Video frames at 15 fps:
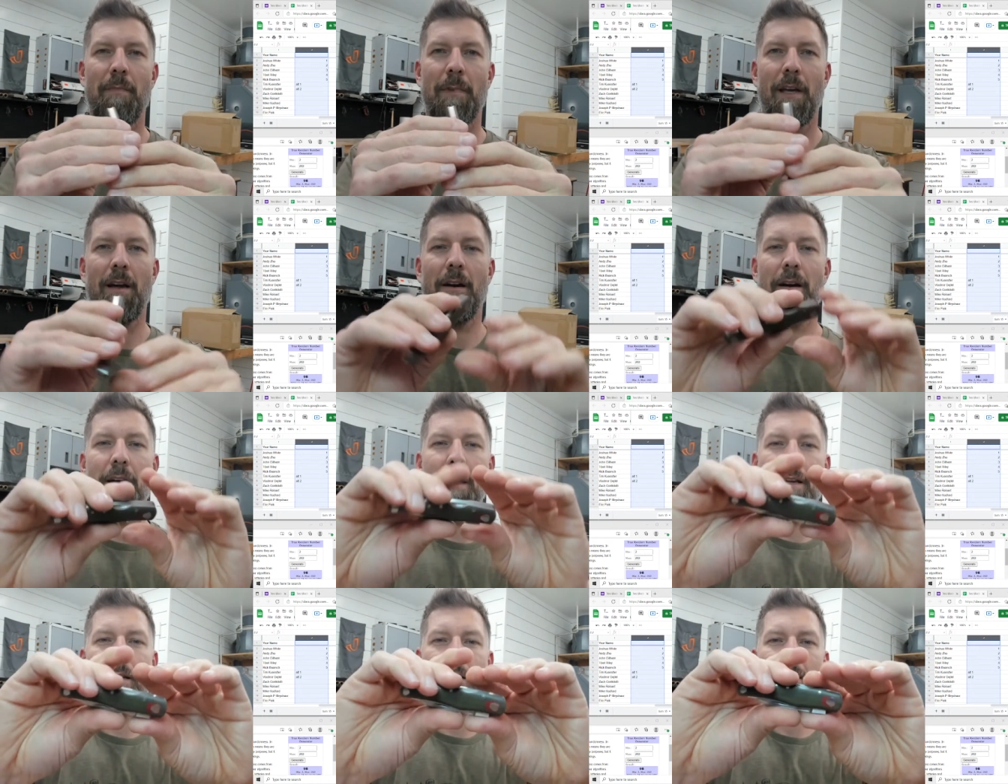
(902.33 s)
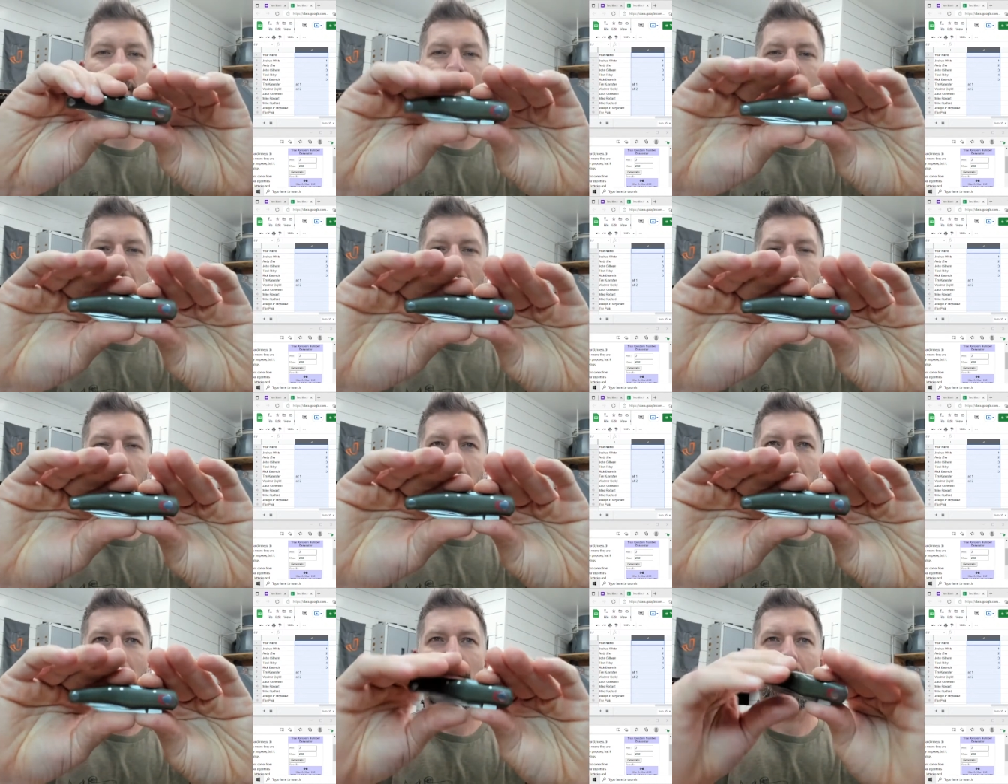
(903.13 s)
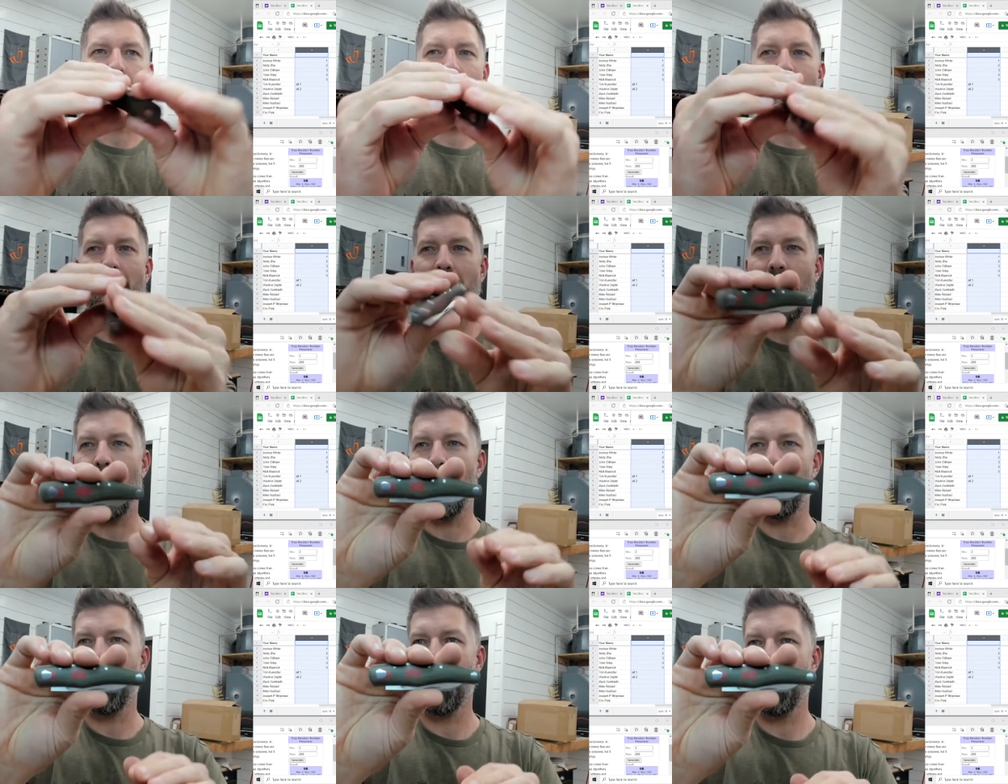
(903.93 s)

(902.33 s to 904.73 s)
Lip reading: Alrighty. So there you go.